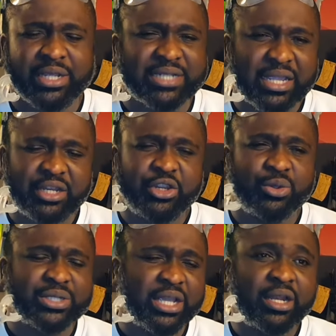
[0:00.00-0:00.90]
I can use
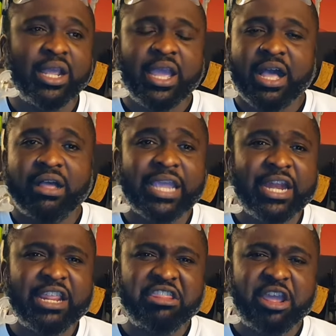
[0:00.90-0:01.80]
it. I'll get
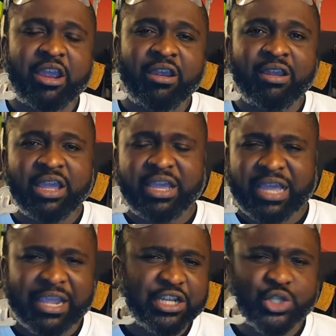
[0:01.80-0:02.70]
in there. I
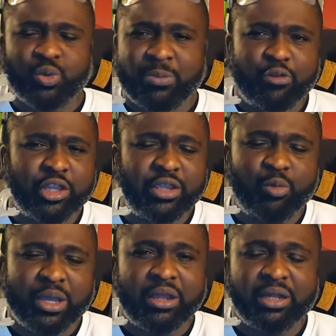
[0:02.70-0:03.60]
can swim really
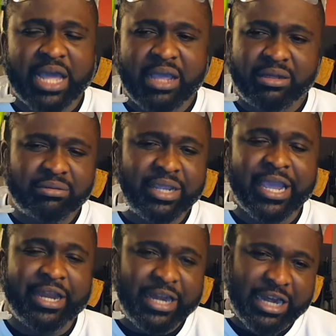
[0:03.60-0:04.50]
well. I'll get
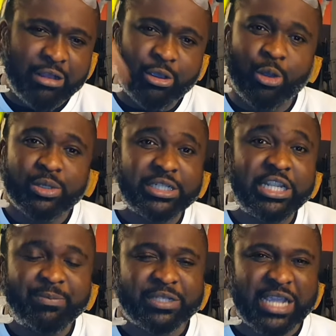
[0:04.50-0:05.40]
in and I'll go as
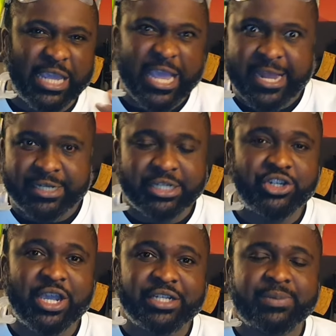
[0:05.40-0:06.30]
deep as I can to try
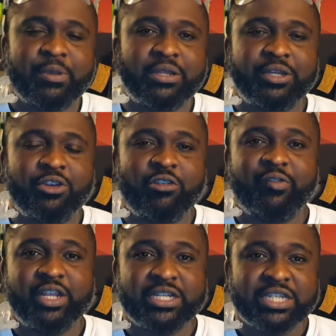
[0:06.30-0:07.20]
and spot the
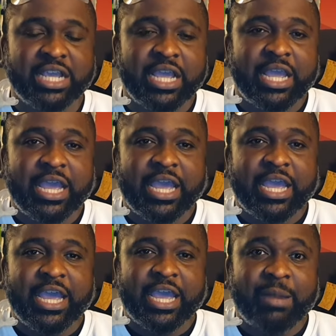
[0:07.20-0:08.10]
dolphins.
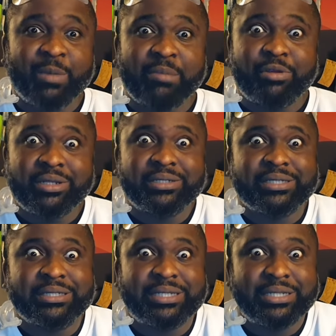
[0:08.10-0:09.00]
And my brothers
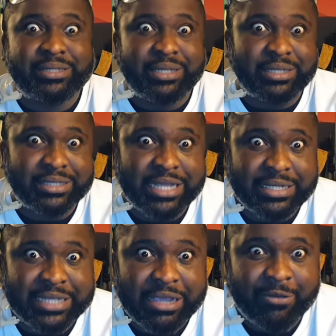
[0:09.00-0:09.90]
and sisters, that's
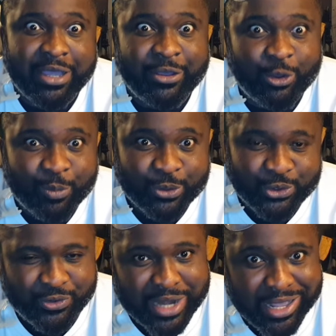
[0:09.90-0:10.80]
how I almost
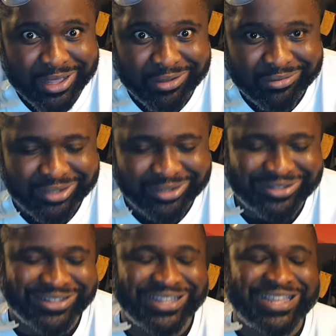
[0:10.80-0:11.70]
drowned.
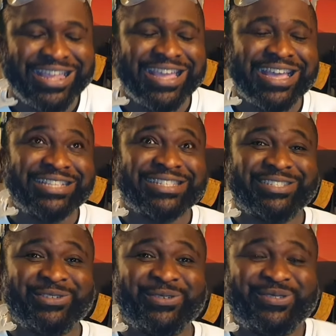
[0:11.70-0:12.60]
Yes,
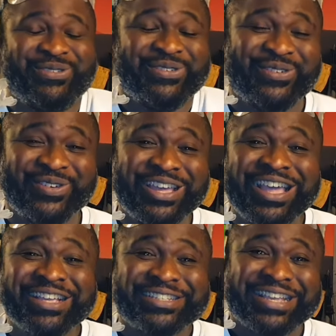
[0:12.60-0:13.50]
so
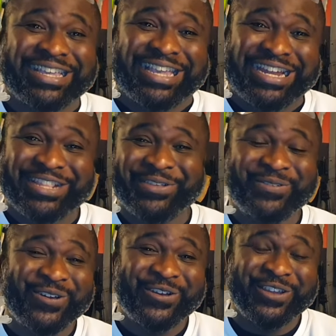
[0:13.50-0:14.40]
I get in the
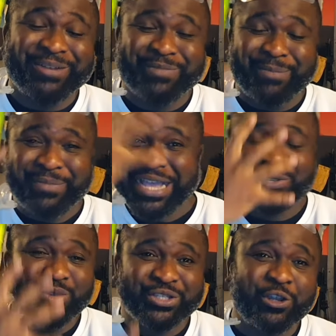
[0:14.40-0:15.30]
water and my mask
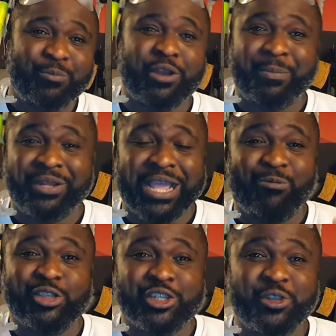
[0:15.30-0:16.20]
wasn't on properly. I
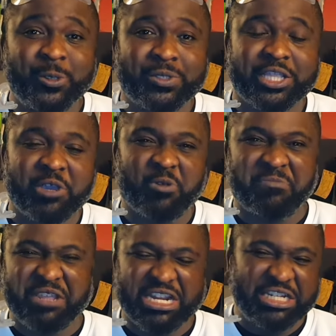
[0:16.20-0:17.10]
wasn't used to the
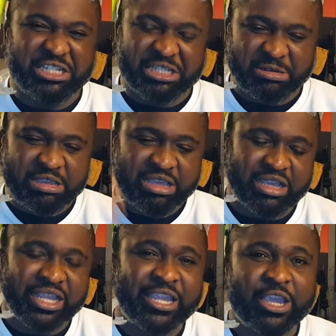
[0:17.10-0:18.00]
equipment. I just,
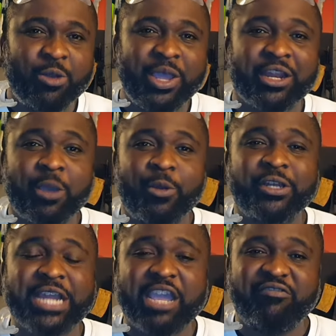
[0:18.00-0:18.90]
go in, come on,
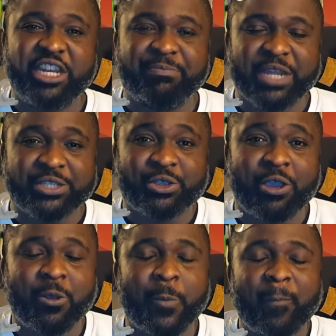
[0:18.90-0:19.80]
dive deep, let's
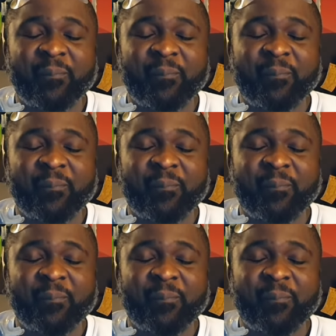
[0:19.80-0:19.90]
go.